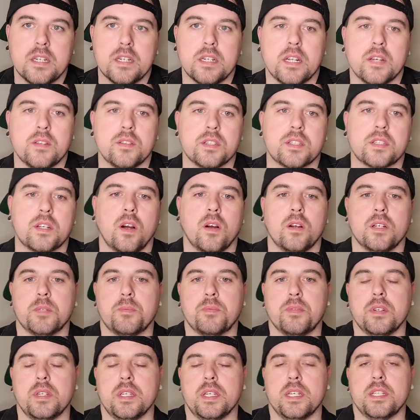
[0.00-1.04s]
Now this card's
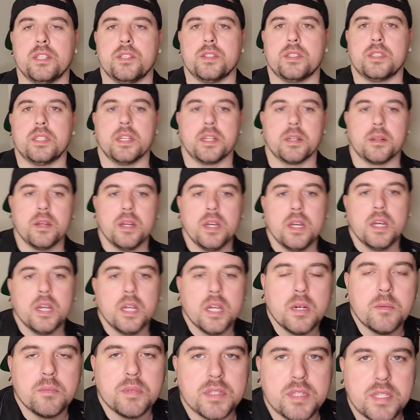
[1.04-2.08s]
pretty interesting,
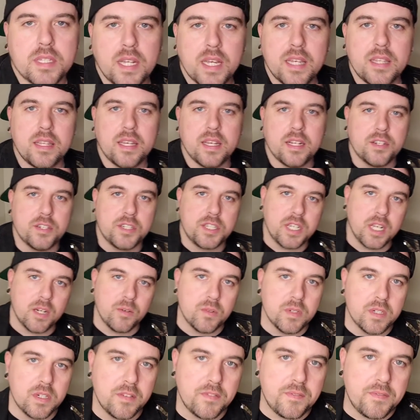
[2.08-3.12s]
but today the energy I
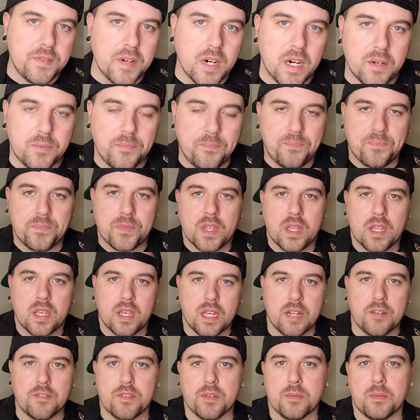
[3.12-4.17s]
really felt,
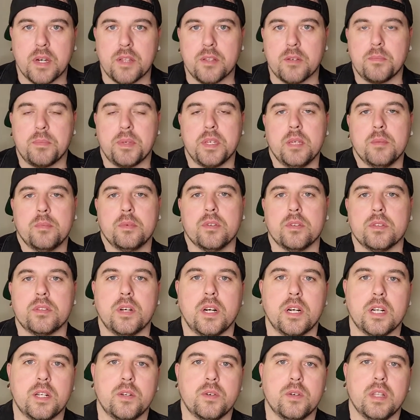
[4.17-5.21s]
and from other people,
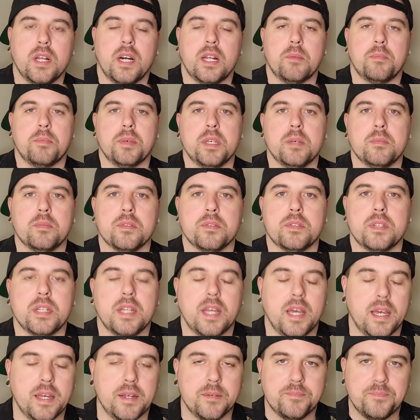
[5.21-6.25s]
talking to a lot of people
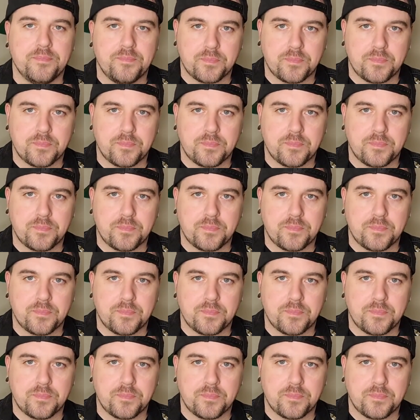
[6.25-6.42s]
today,